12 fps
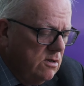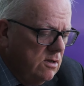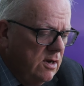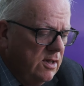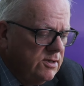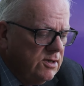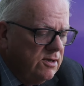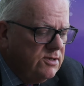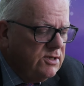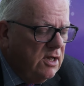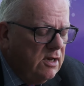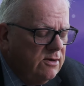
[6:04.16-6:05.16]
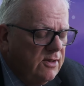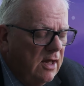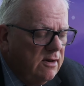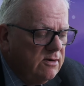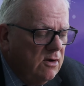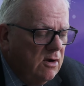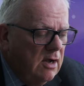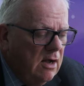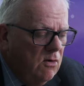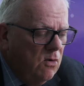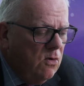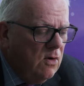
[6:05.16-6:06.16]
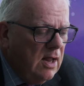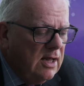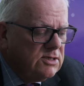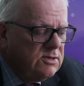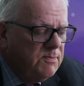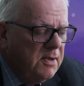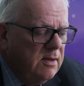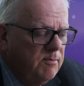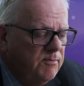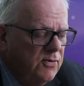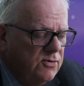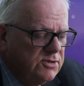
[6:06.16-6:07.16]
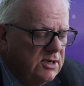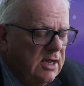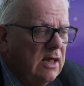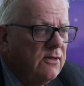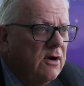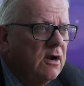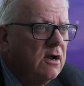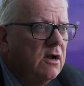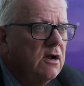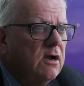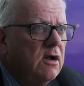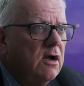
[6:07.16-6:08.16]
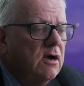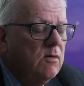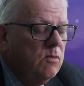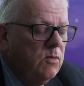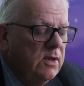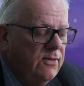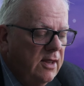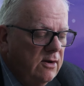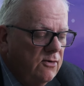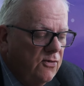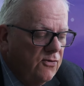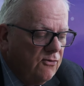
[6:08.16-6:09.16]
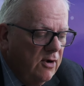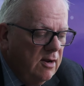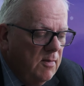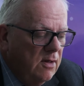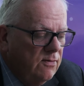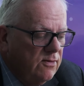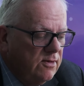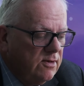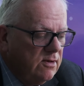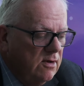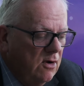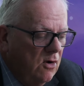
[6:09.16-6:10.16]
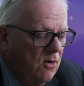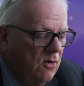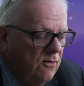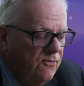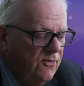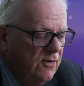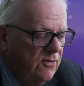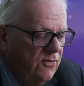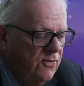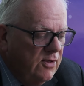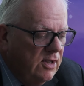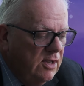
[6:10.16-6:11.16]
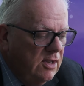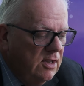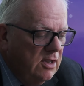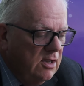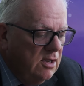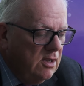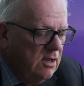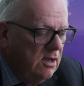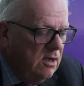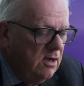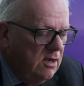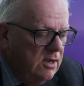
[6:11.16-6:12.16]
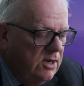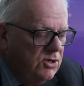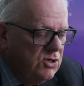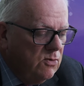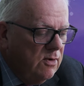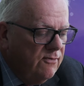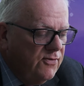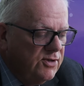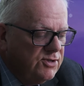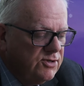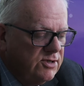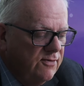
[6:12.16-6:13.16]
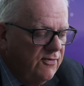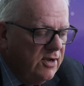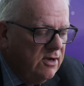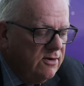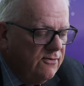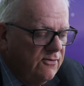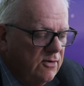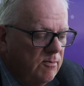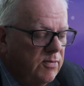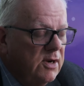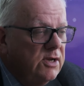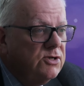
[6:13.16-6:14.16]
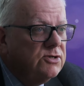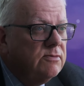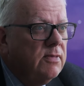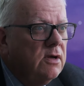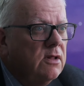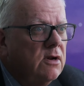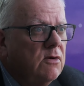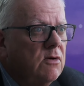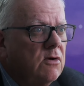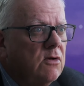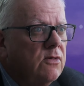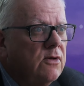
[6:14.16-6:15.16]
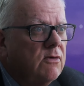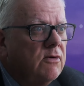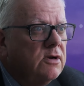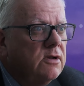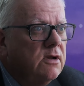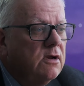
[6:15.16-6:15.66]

And as I said, that all has to be put together within 3 months of the issue of the certificate of completion by the local authority.